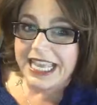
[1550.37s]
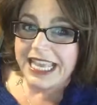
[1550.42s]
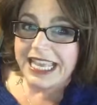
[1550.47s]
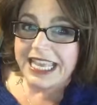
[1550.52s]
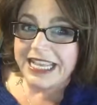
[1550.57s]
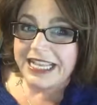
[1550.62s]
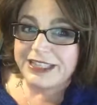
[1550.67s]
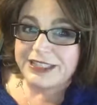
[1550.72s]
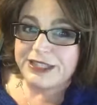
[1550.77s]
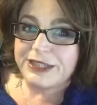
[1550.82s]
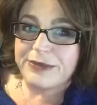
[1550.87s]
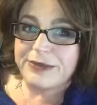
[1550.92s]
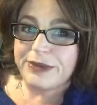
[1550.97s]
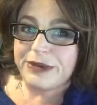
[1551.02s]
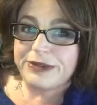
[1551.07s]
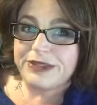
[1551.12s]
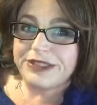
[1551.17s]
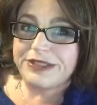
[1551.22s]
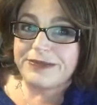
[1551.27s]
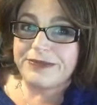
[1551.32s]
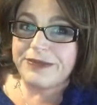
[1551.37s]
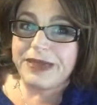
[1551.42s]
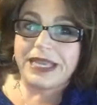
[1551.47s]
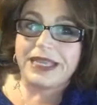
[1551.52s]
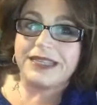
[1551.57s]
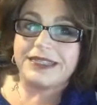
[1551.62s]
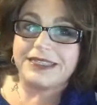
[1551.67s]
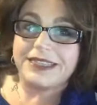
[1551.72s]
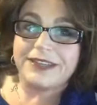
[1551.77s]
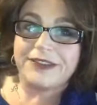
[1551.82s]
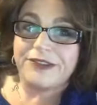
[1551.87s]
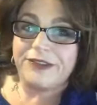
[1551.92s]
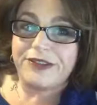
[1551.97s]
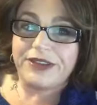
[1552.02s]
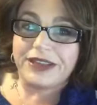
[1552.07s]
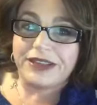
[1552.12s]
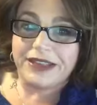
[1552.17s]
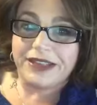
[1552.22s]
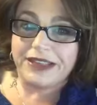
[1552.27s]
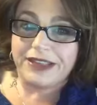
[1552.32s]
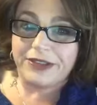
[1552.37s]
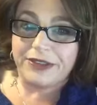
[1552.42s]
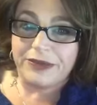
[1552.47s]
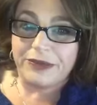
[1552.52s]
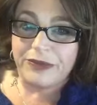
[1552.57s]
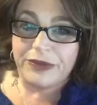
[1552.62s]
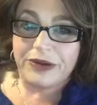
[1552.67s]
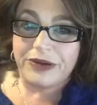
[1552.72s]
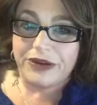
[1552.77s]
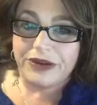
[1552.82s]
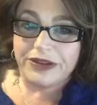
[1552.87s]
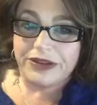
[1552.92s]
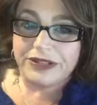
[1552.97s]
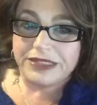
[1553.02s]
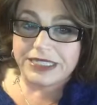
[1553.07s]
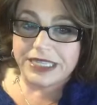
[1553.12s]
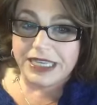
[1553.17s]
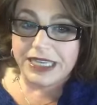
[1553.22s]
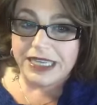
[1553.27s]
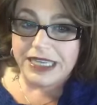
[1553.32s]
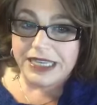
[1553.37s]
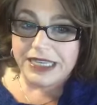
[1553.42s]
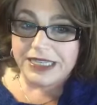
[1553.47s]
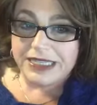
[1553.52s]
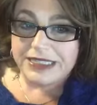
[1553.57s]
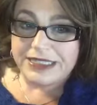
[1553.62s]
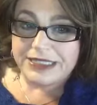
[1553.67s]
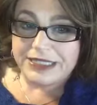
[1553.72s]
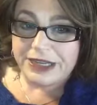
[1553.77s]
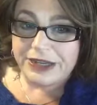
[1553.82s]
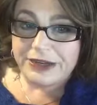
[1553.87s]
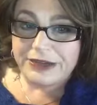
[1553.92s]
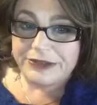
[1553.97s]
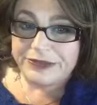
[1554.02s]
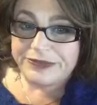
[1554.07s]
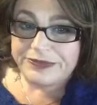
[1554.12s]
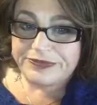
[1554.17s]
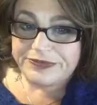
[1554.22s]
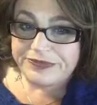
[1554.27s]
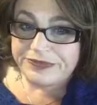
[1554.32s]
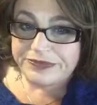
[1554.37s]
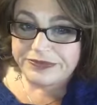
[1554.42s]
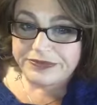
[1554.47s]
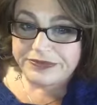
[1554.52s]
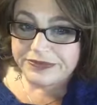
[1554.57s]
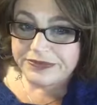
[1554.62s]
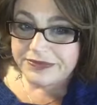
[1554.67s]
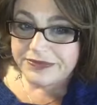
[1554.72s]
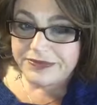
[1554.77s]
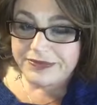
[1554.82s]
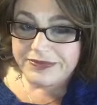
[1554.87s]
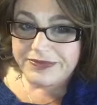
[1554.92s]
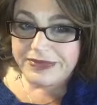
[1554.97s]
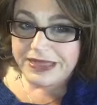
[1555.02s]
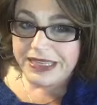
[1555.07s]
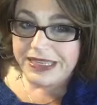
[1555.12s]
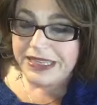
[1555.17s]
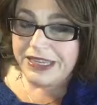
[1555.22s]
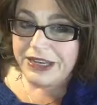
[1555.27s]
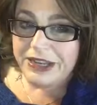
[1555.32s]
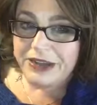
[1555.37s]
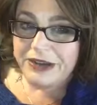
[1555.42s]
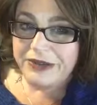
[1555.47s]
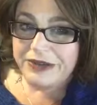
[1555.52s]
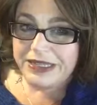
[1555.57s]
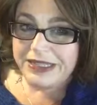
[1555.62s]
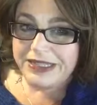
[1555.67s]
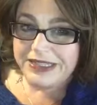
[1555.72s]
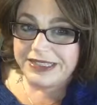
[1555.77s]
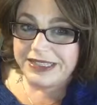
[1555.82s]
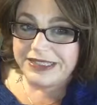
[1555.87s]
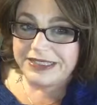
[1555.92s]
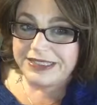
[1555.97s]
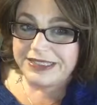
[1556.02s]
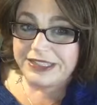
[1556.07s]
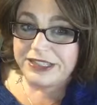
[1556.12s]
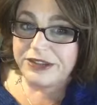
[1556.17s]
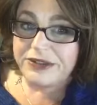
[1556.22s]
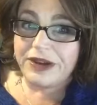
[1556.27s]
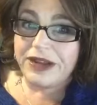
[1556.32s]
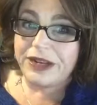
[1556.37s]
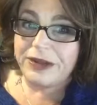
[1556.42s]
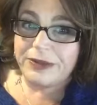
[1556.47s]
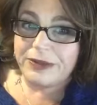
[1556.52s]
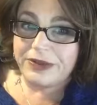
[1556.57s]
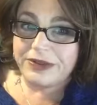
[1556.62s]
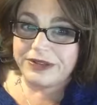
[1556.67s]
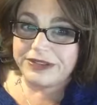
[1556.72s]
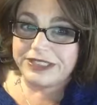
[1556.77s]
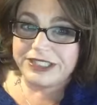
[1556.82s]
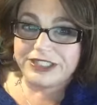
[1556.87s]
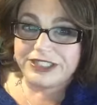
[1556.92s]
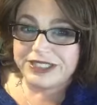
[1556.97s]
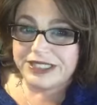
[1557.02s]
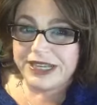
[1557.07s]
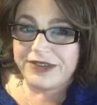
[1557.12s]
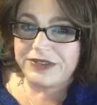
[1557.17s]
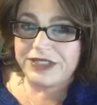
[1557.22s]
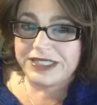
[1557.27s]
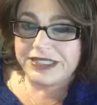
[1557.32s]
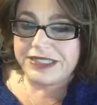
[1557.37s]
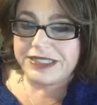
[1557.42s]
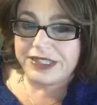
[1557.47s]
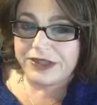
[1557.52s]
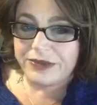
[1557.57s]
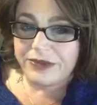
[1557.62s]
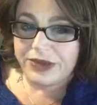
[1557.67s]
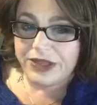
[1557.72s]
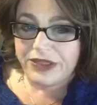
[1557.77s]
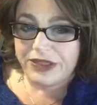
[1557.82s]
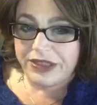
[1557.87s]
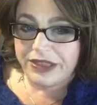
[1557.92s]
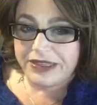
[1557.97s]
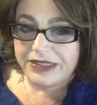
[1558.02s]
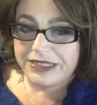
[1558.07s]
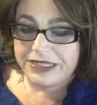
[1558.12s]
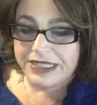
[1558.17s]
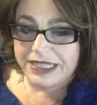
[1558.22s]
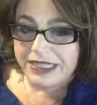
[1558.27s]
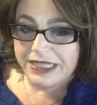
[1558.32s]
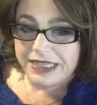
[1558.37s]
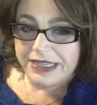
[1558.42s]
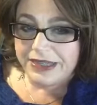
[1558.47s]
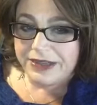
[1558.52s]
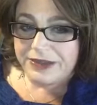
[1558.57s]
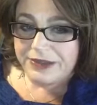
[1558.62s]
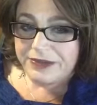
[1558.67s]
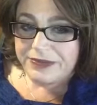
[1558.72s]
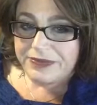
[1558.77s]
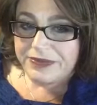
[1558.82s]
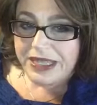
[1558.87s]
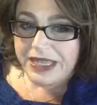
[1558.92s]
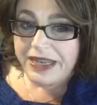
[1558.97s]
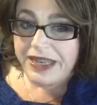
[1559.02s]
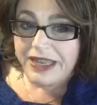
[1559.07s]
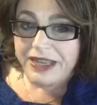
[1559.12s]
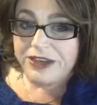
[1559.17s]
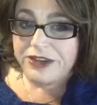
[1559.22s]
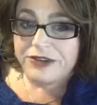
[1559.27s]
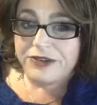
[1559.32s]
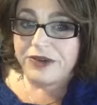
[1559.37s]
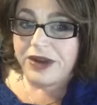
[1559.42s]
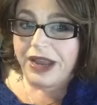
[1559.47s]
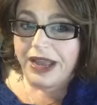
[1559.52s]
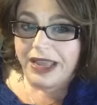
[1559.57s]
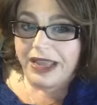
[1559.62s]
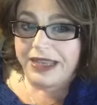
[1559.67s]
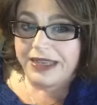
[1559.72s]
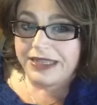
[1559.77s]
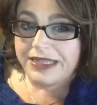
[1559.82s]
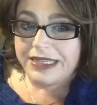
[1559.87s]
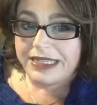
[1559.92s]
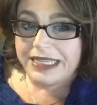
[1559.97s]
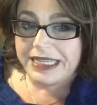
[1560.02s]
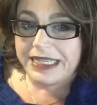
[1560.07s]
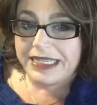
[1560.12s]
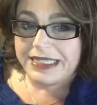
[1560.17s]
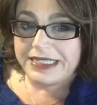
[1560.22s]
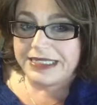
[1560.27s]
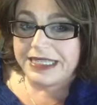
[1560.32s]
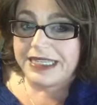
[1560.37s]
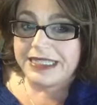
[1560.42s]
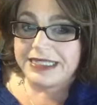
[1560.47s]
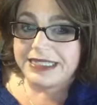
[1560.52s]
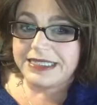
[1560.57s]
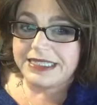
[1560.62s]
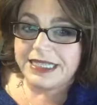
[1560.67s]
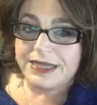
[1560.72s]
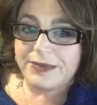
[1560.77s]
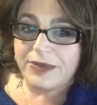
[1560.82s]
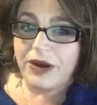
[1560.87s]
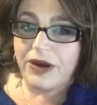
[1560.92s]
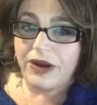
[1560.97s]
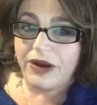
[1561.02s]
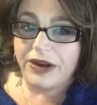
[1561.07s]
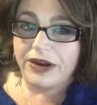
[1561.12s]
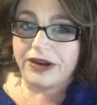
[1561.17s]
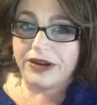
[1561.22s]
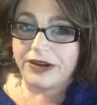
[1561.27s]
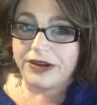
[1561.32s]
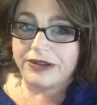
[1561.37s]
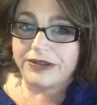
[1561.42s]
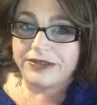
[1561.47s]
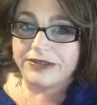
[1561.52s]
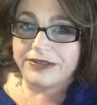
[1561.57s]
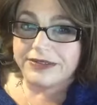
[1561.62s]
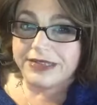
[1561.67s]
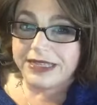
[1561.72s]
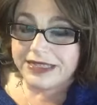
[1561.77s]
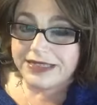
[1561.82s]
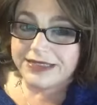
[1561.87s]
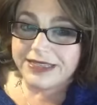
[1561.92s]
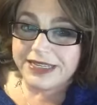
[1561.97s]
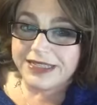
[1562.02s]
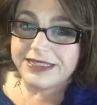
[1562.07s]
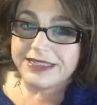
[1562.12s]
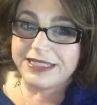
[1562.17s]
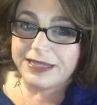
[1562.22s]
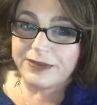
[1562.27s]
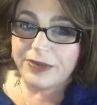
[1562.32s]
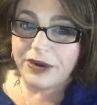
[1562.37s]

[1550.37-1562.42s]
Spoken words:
It's the most amazing feeling in the world. So, it's incredible. So you just have to stick with it. And you're right. It does seem harder. It does seem